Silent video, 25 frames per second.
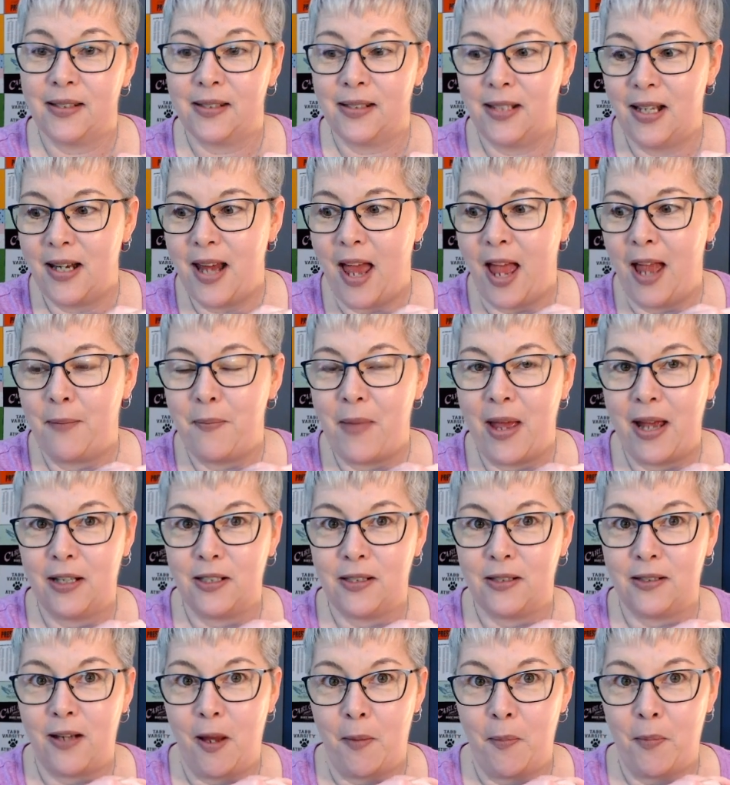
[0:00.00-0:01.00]
Today
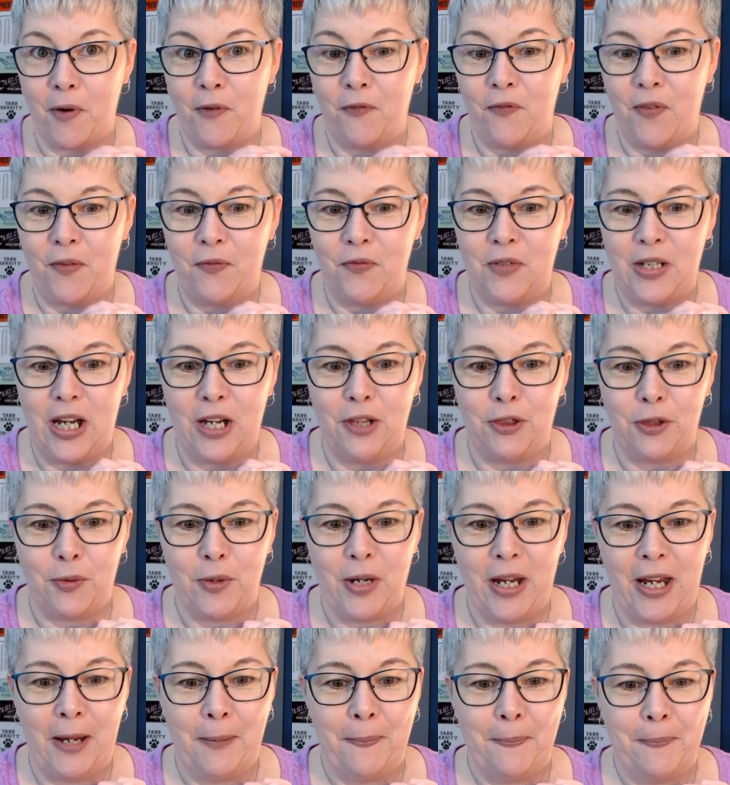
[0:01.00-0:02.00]
makes number
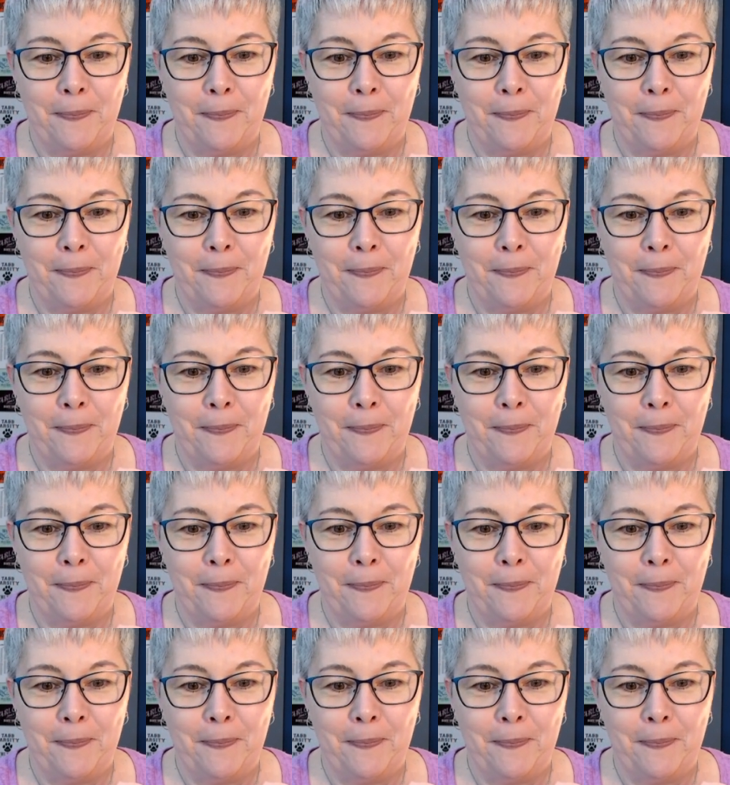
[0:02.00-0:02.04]
53.